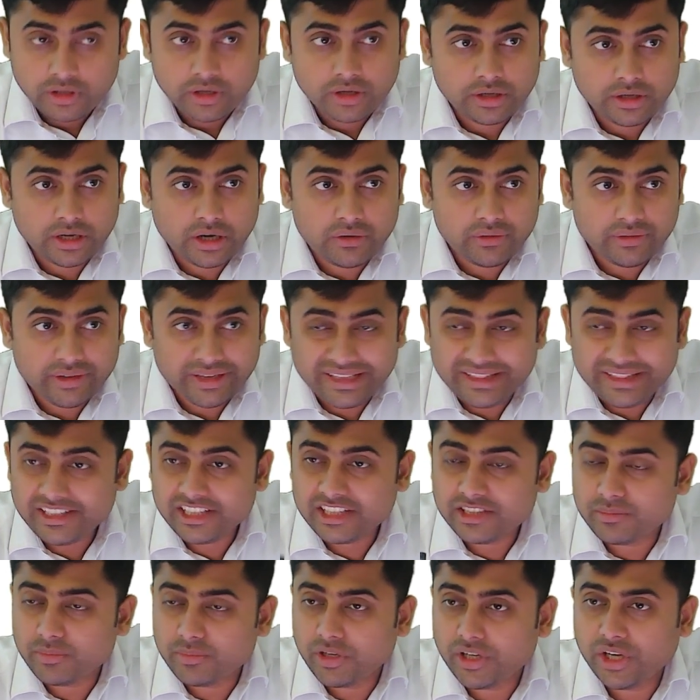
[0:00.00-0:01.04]
Now in
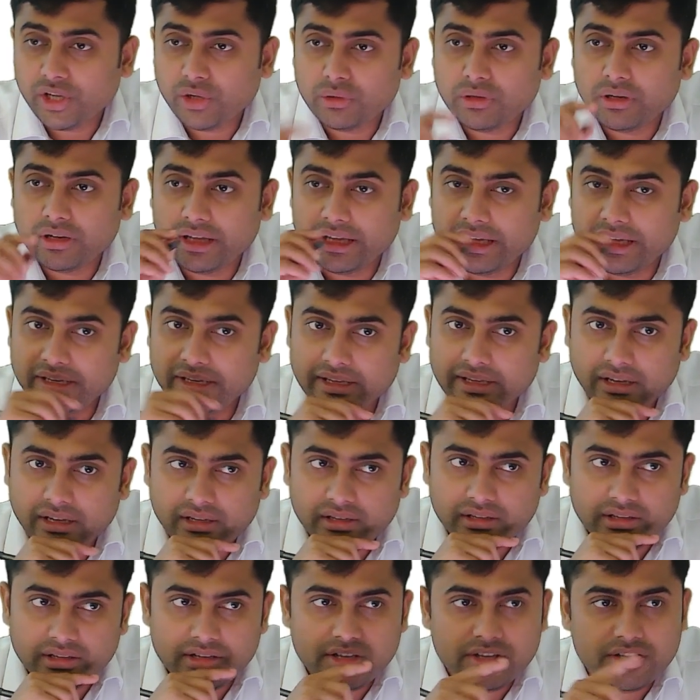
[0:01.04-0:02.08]
this particular area,
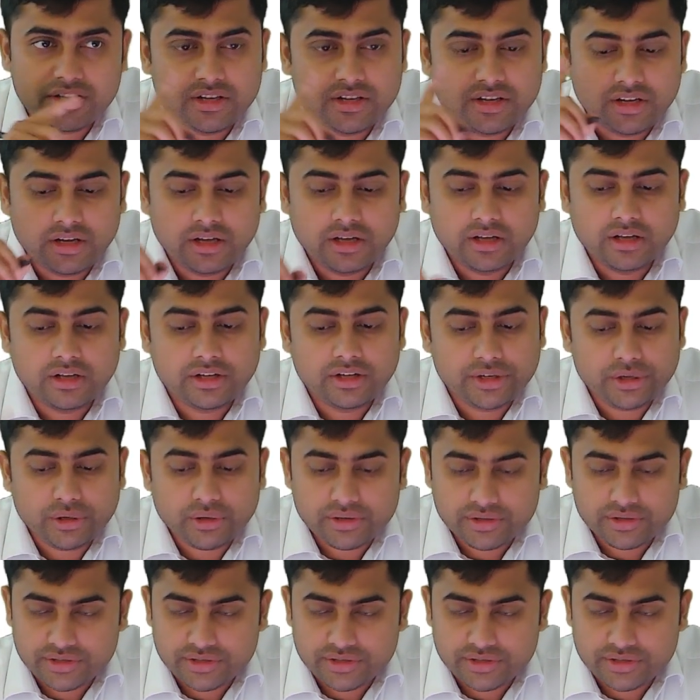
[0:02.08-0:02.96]
your